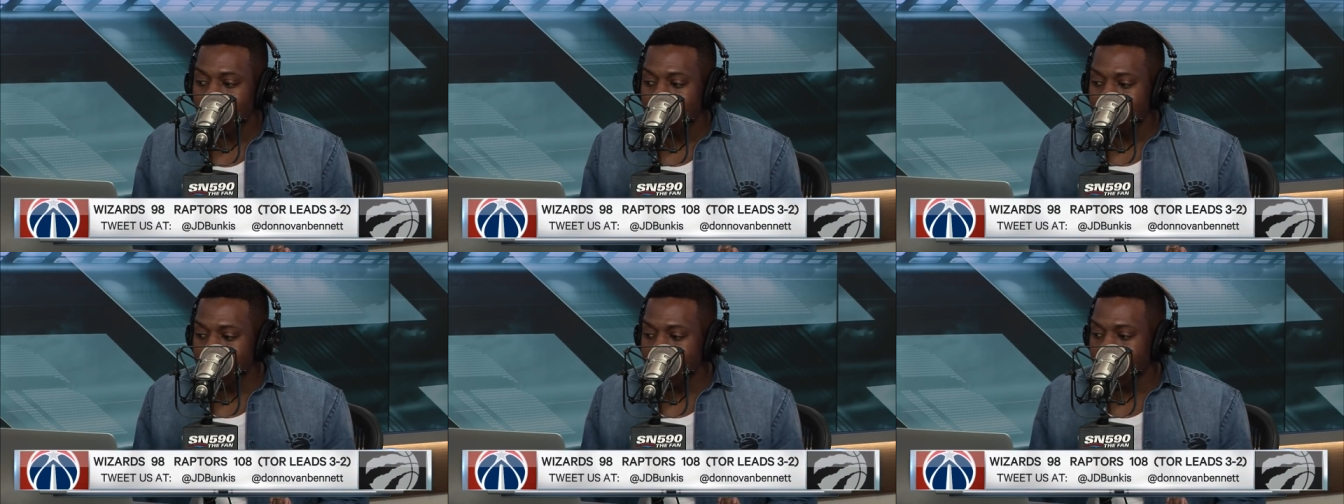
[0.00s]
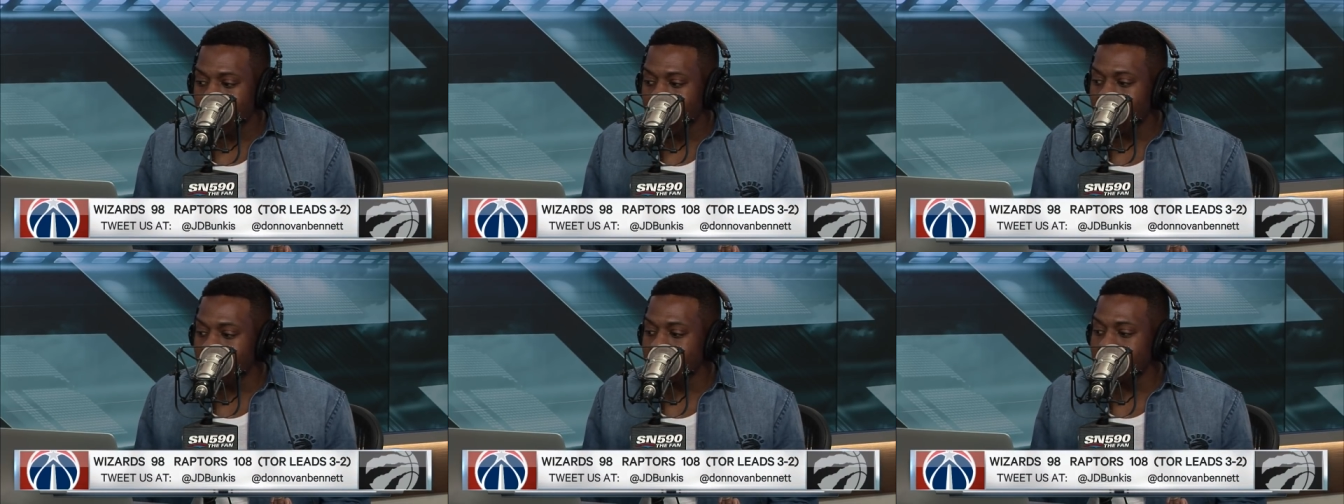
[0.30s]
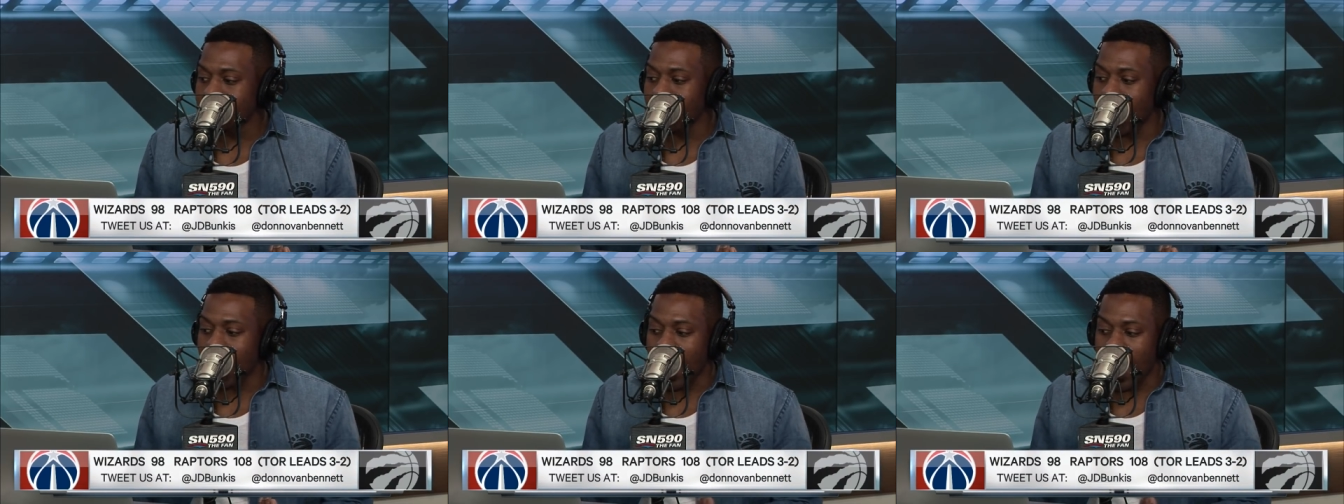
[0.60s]

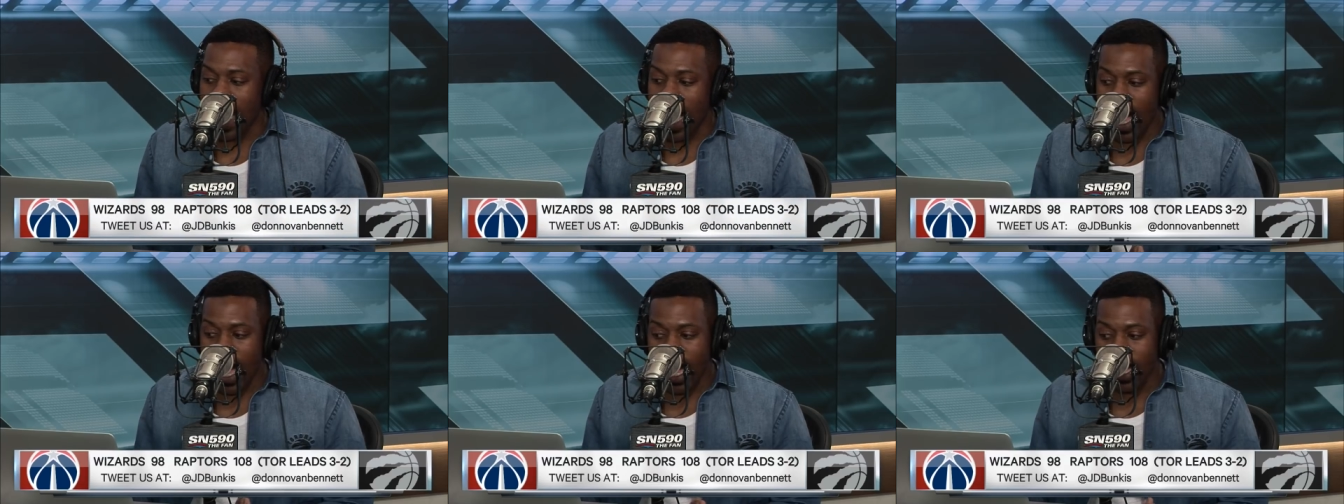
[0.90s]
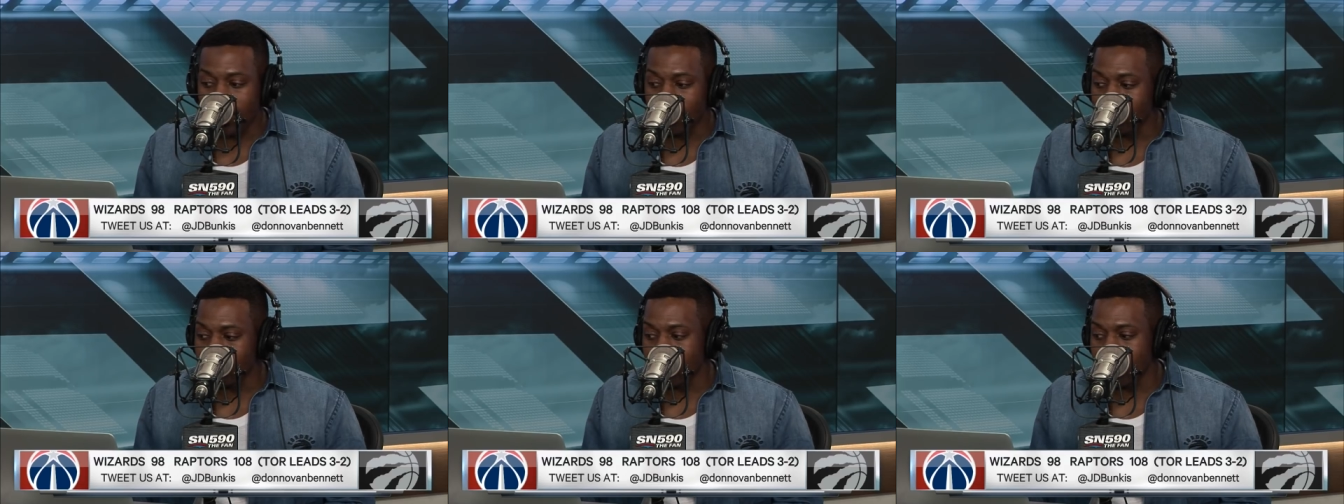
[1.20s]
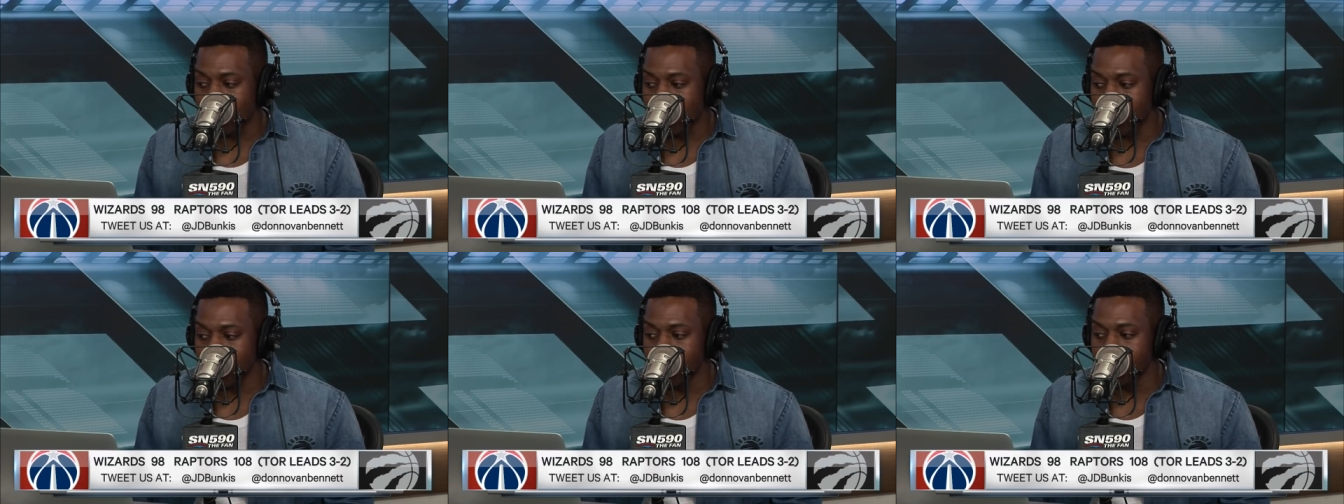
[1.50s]
Because I don't
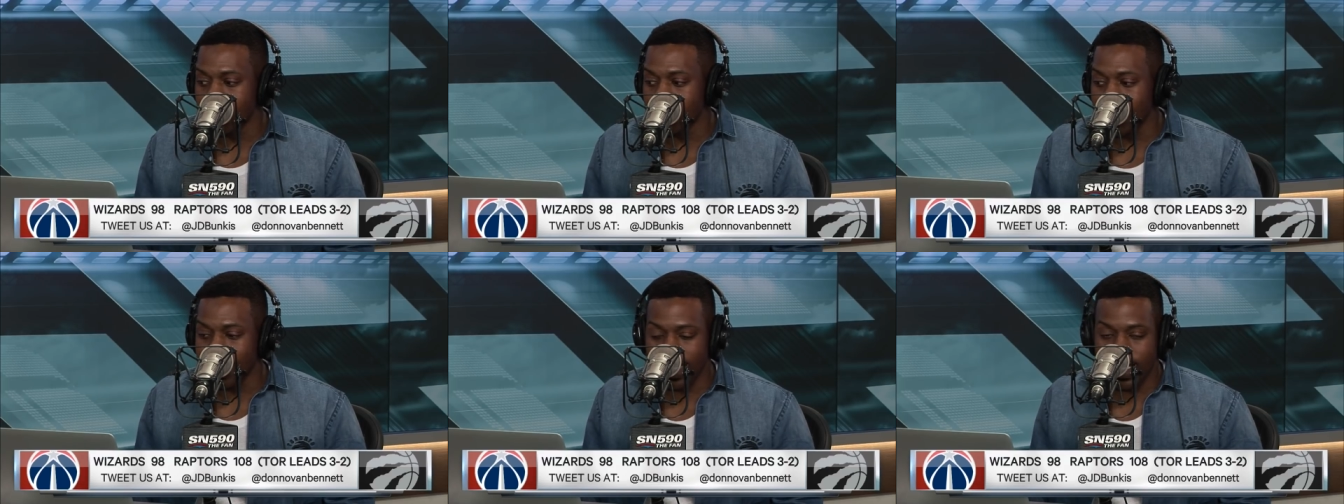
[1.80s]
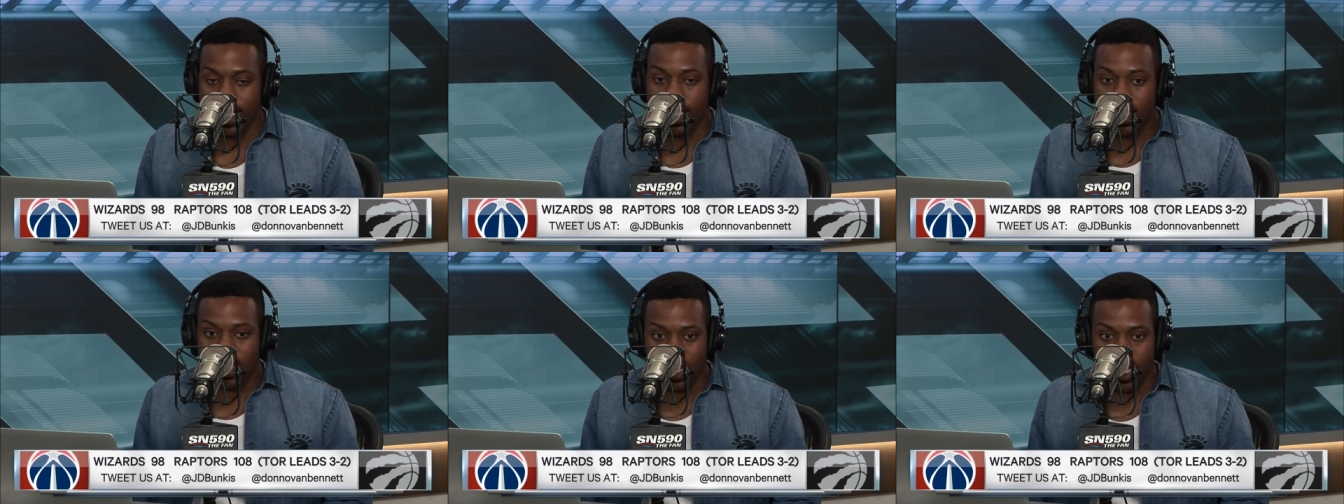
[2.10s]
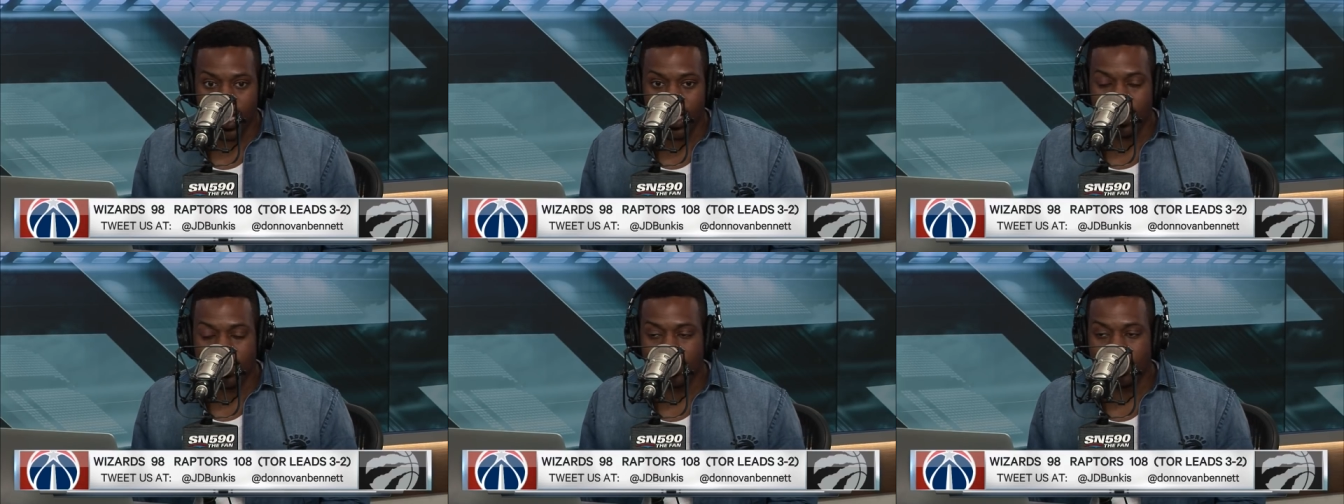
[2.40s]
think he
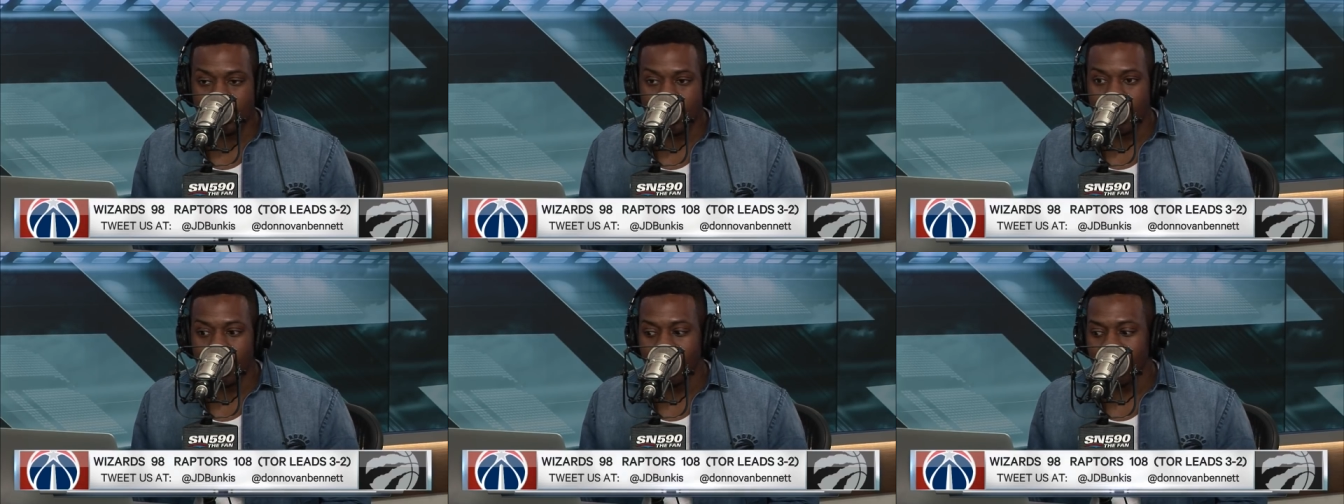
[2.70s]
thinks